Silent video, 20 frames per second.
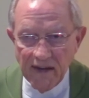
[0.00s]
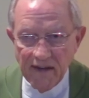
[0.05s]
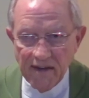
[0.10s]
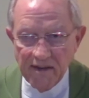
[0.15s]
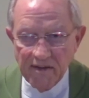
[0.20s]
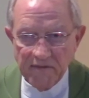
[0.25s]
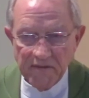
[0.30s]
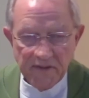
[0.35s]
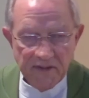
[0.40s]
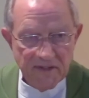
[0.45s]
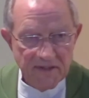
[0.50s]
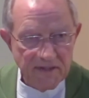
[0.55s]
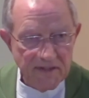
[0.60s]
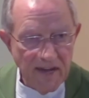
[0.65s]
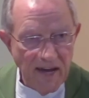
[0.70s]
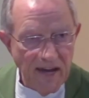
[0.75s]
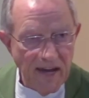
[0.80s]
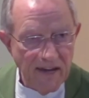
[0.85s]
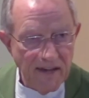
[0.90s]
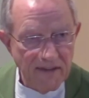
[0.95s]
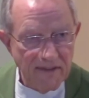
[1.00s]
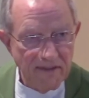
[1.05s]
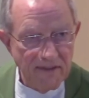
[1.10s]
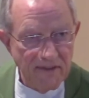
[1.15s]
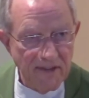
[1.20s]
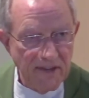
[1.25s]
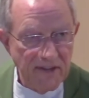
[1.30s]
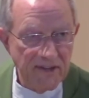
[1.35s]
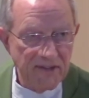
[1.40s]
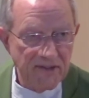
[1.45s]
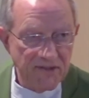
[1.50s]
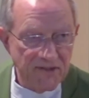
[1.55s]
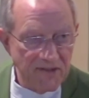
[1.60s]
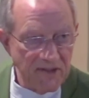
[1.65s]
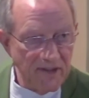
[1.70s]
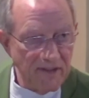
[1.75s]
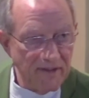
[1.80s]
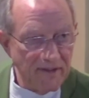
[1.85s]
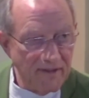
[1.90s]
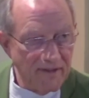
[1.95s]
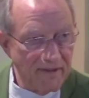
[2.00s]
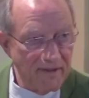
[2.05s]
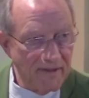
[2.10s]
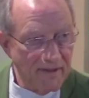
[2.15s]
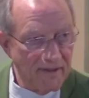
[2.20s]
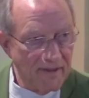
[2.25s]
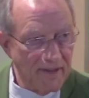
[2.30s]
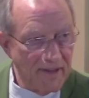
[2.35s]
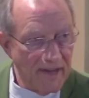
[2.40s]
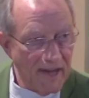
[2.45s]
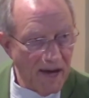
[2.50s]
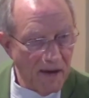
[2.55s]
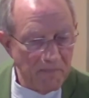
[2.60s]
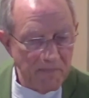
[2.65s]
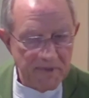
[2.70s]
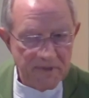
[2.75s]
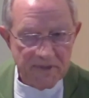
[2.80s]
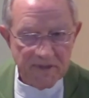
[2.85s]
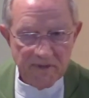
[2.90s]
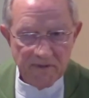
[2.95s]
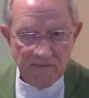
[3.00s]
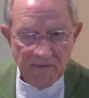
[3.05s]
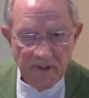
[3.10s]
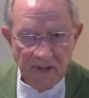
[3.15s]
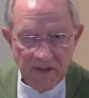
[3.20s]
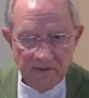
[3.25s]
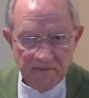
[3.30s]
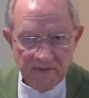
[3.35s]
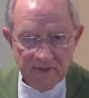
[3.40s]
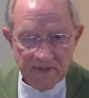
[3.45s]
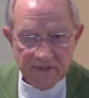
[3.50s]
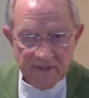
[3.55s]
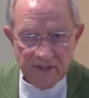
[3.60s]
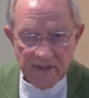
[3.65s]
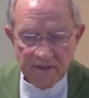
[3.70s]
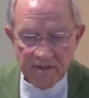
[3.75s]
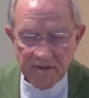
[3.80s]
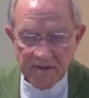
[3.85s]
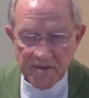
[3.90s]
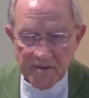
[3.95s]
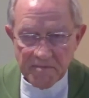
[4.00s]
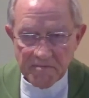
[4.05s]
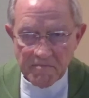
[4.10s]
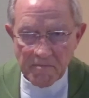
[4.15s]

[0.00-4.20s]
And if it is not, then it's sin. The opposite of love is sin.